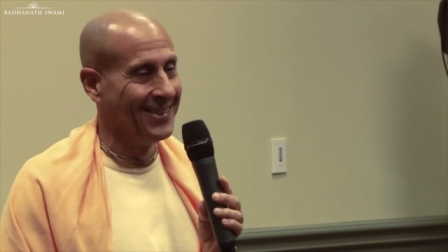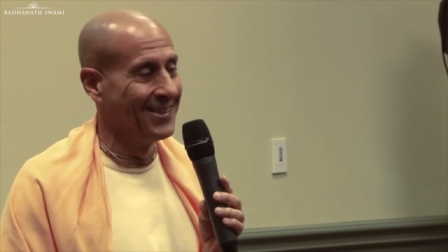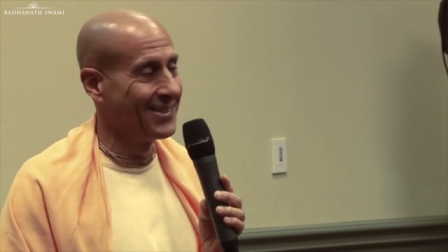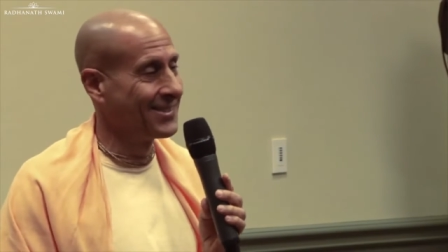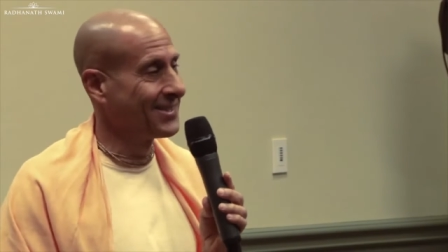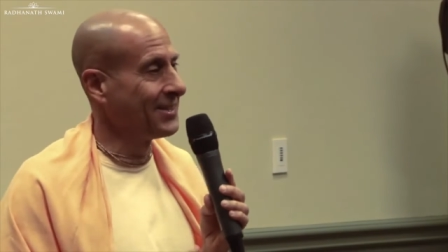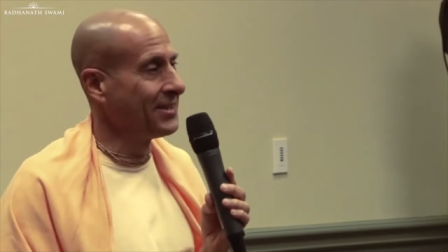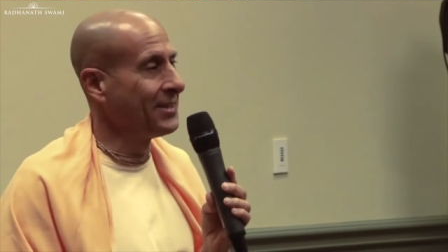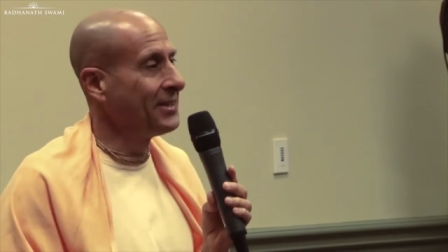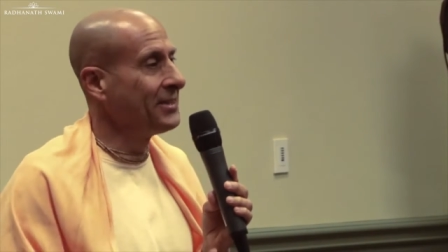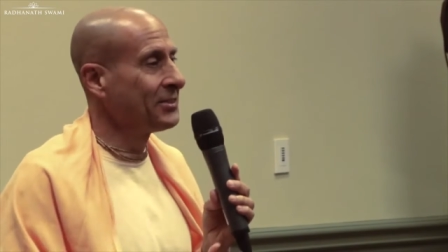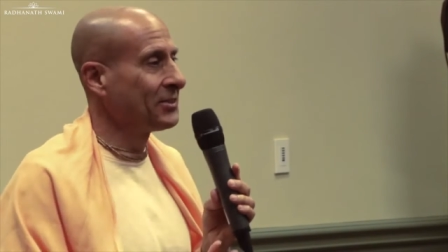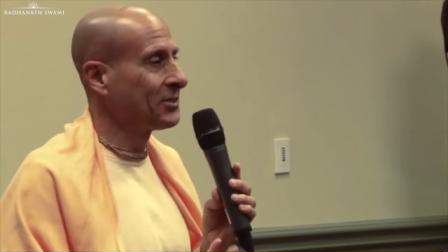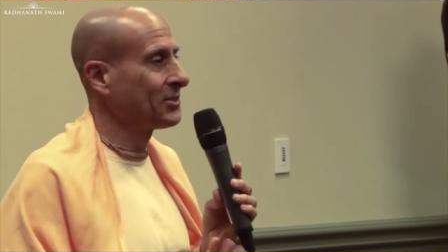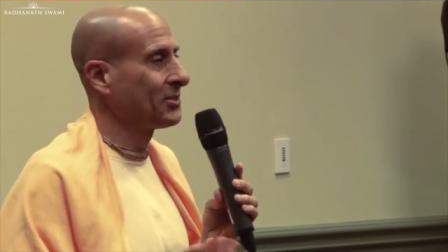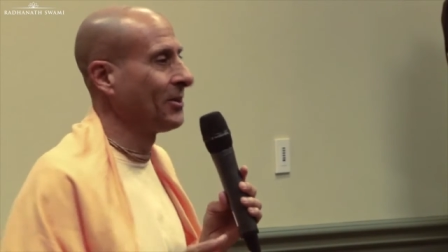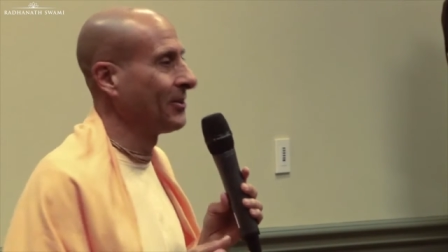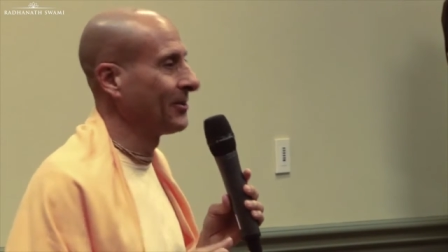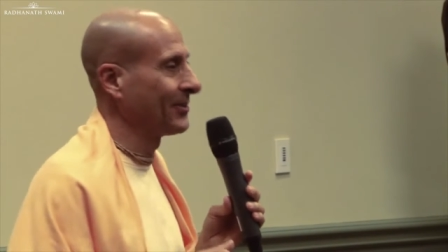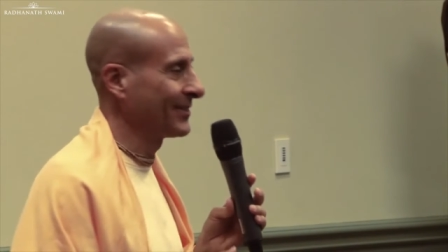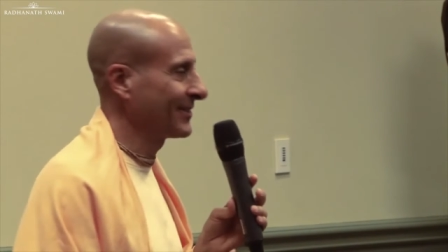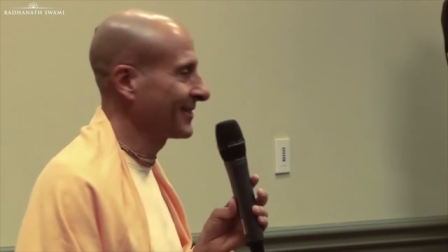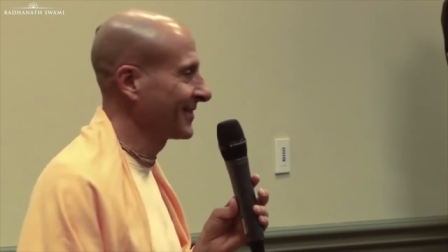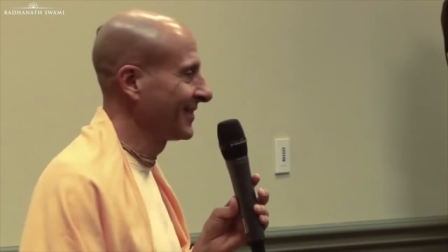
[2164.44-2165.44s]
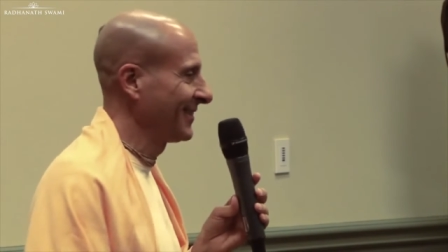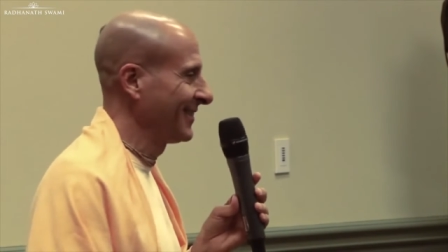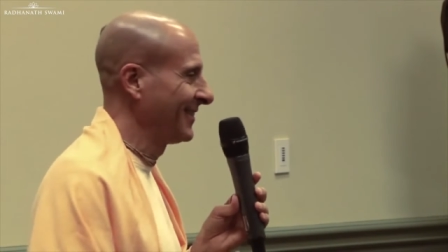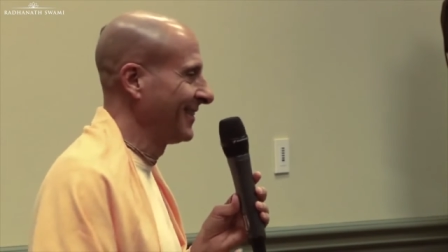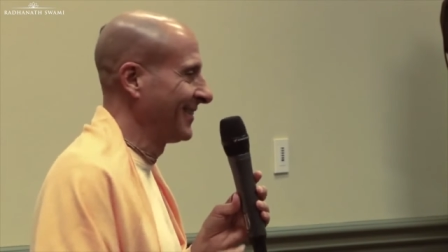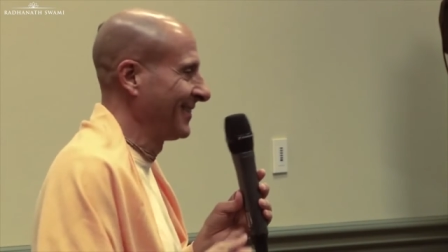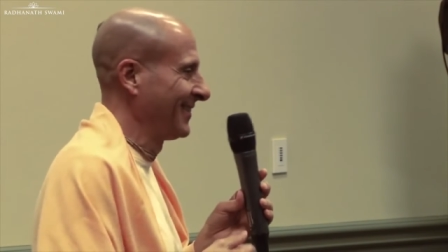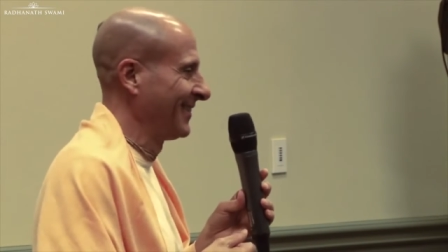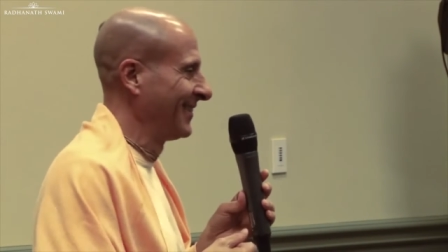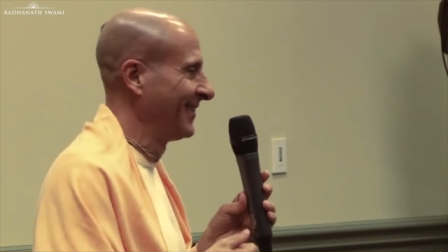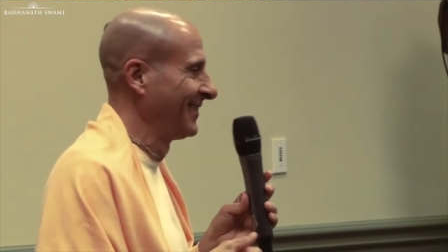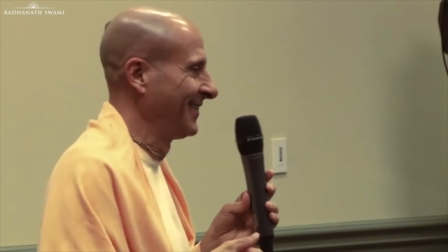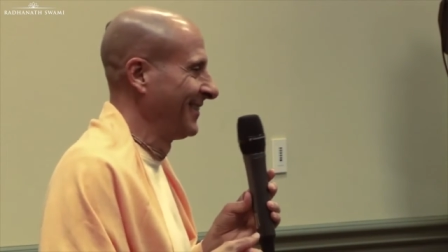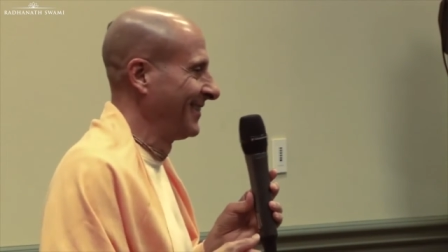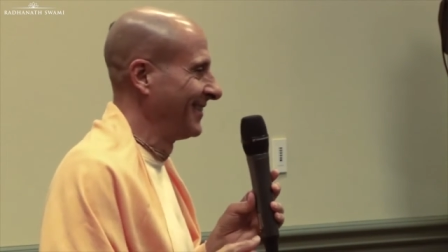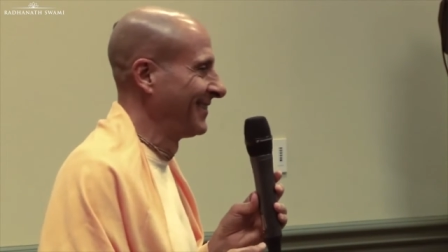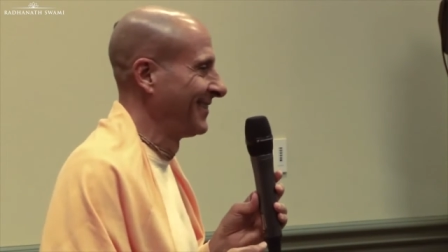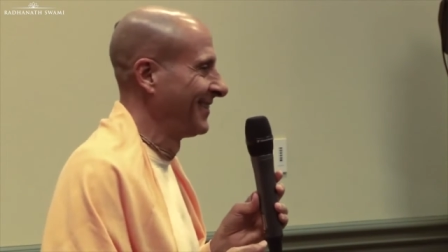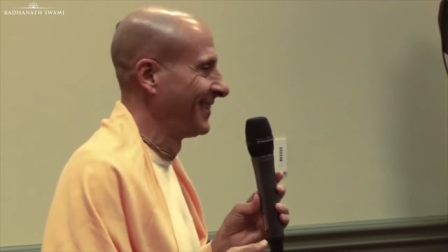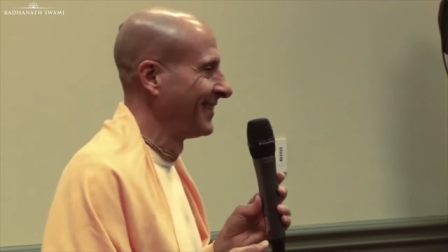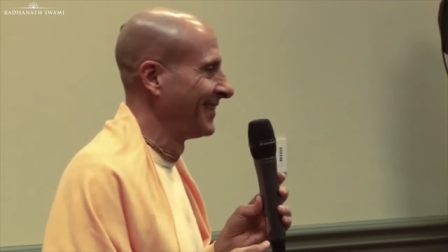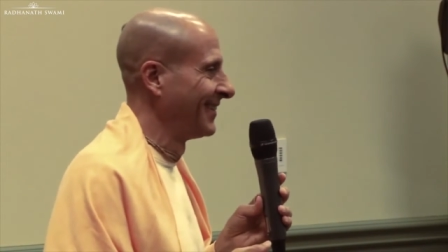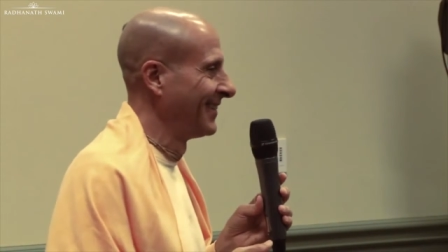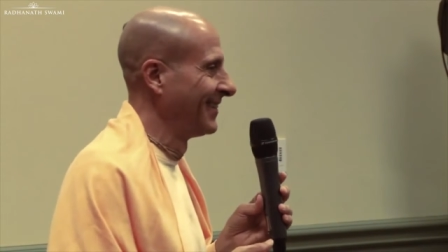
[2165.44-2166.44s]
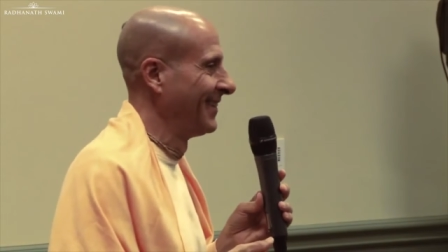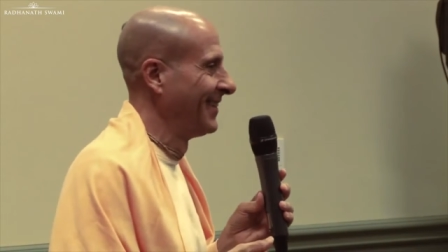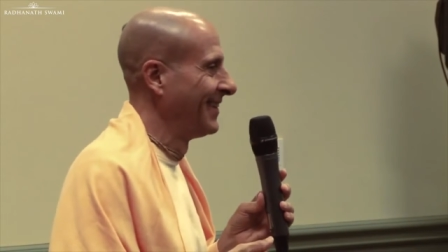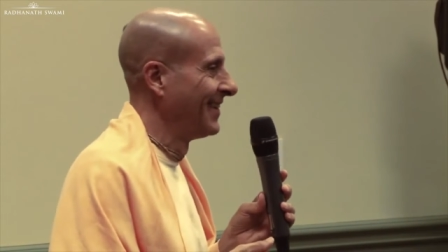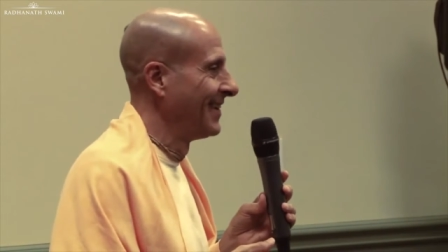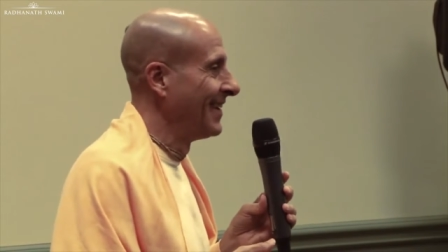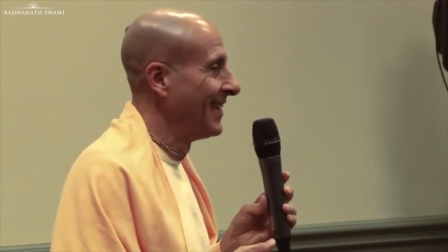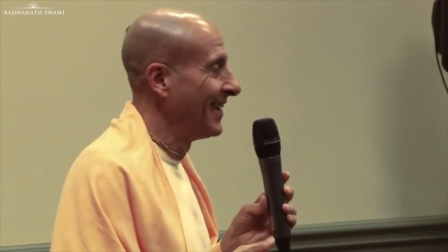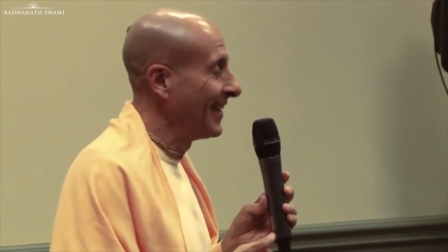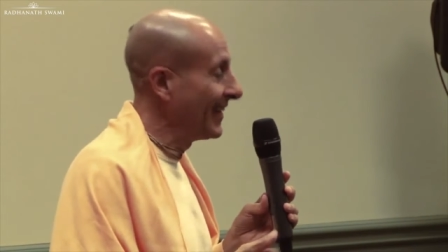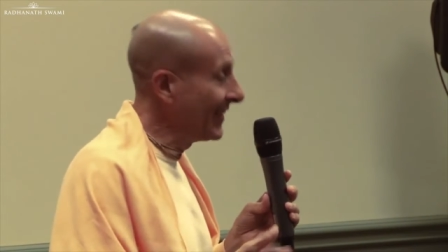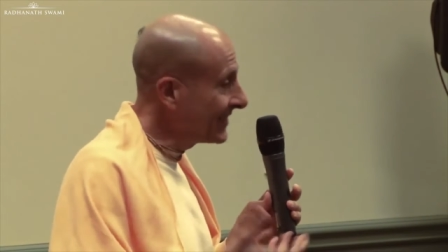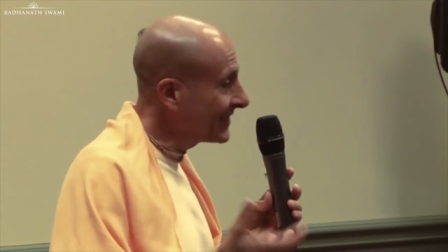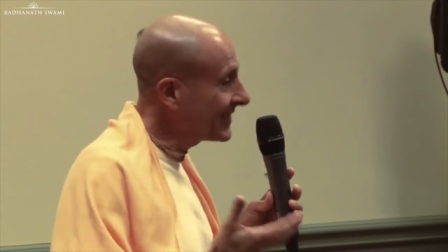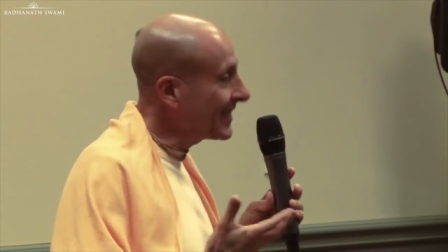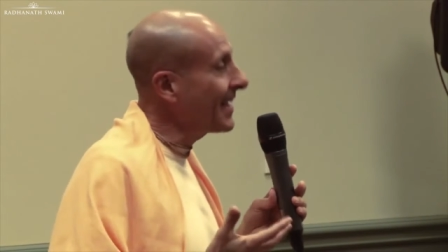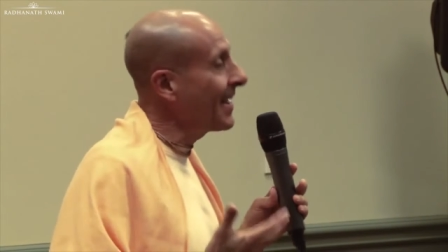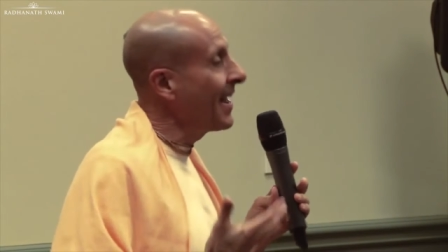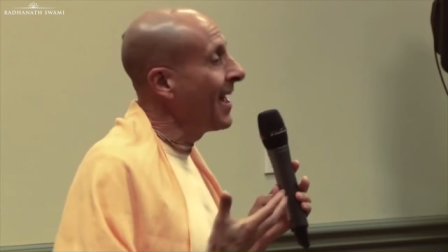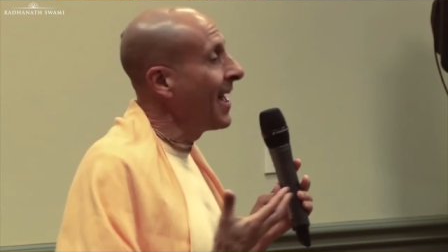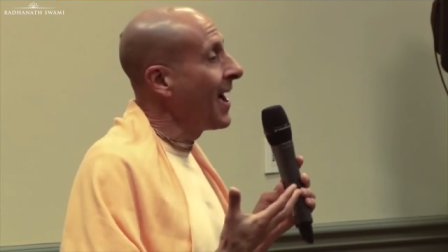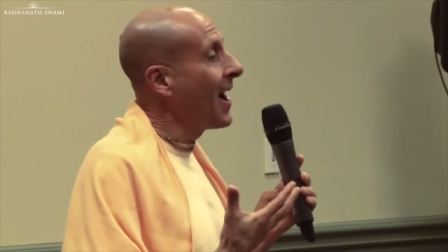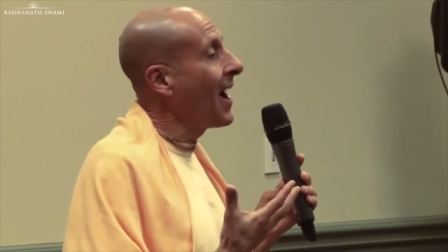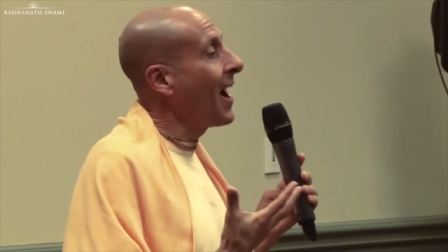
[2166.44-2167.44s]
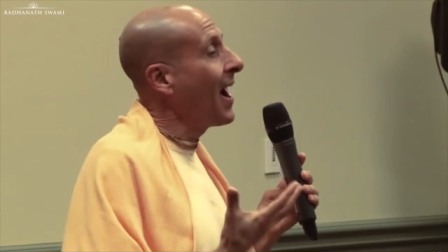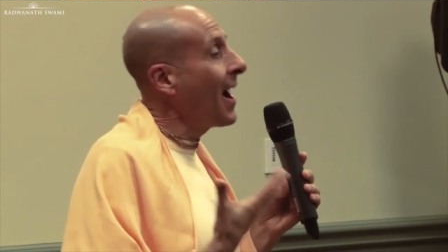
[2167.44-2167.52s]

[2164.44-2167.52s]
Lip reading: It's an insult. He said,